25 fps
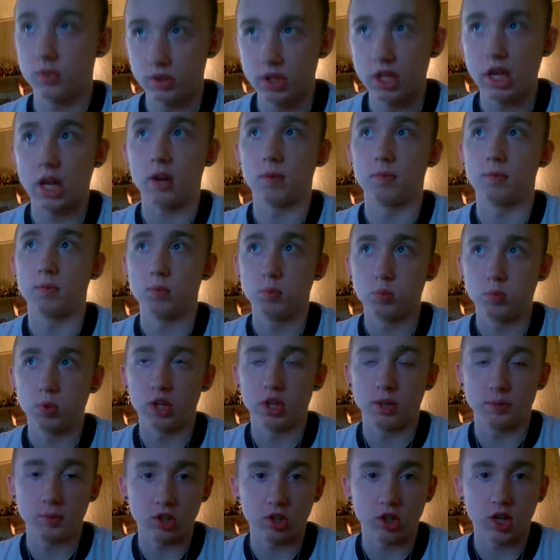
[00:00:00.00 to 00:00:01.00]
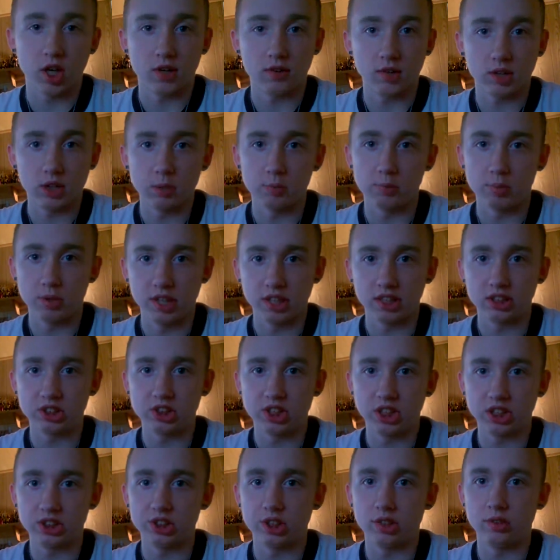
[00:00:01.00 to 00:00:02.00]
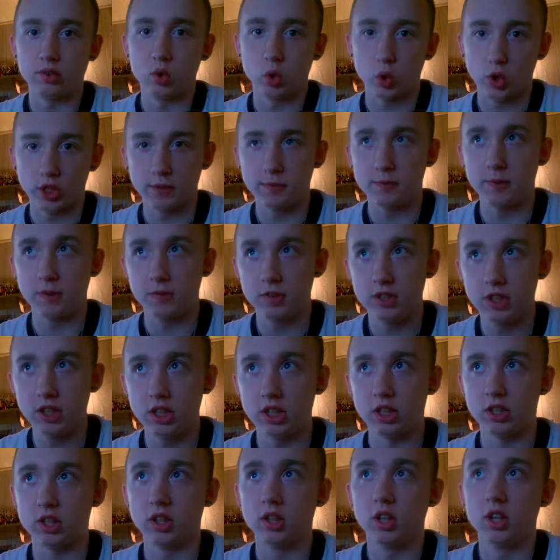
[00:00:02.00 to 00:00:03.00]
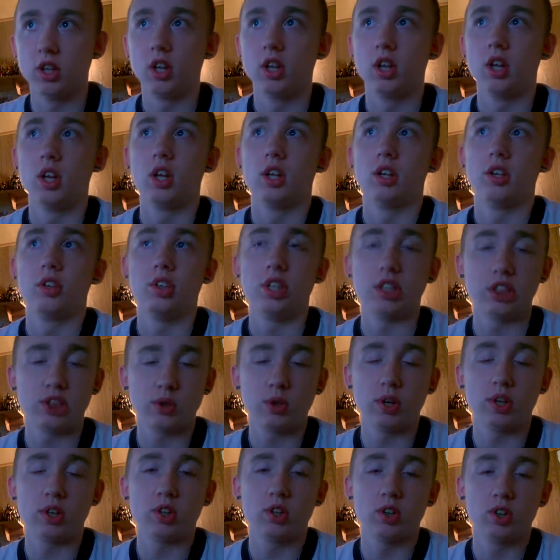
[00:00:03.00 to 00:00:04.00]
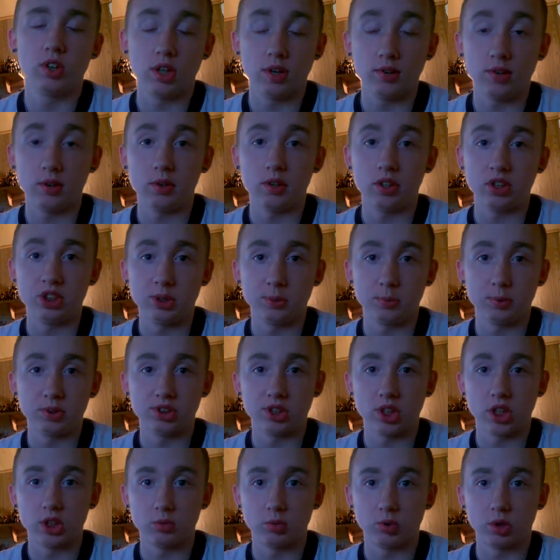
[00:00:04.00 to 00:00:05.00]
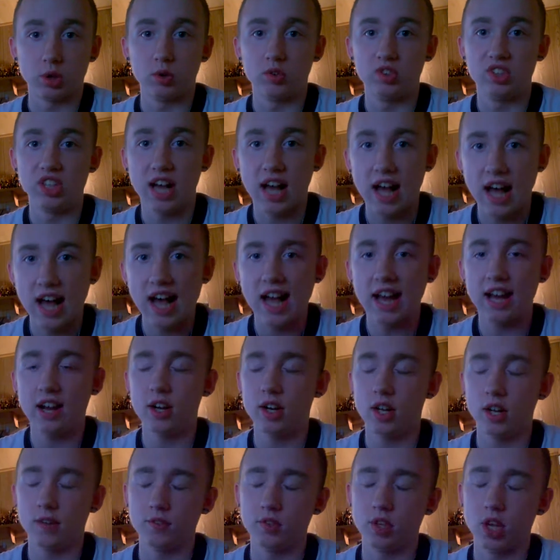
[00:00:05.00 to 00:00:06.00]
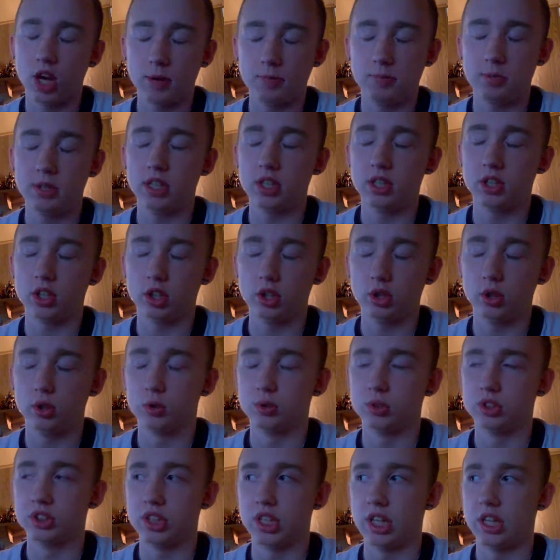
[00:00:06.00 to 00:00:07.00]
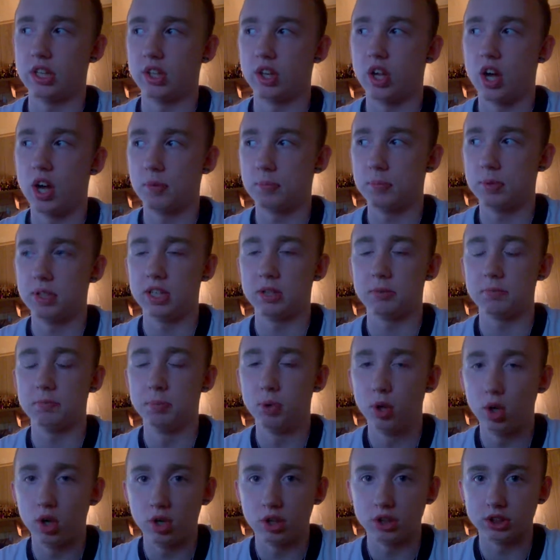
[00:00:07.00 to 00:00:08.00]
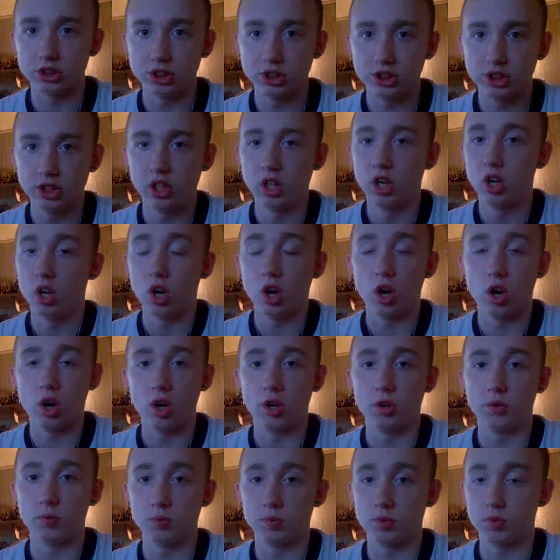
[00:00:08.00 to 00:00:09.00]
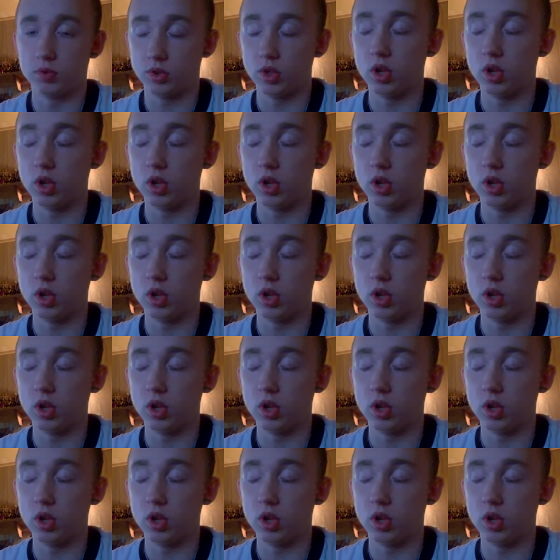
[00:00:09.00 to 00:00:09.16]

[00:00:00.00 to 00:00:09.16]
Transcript: we're going to be talking about the brand extension of 2015. Disgruntled WWE superstars would grow tired of not being used and not being pushed on